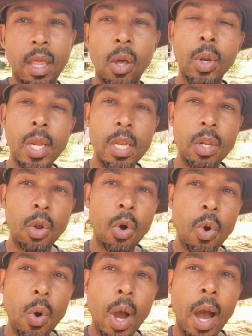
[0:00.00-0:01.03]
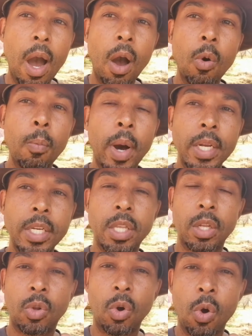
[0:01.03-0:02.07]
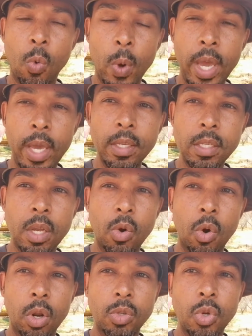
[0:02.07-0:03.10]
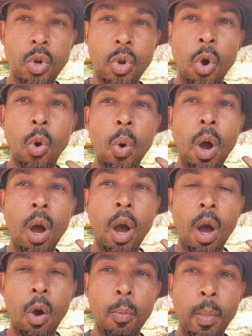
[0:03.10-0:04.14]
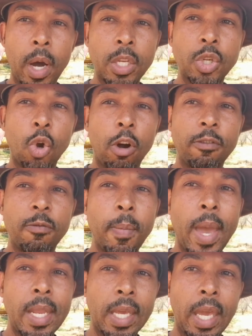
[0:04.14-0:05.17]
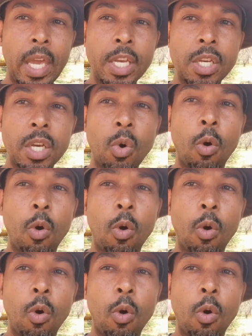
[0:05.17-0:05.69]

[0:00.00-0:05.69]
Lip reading: they already know how much the dog weighs in order to know how much of medication,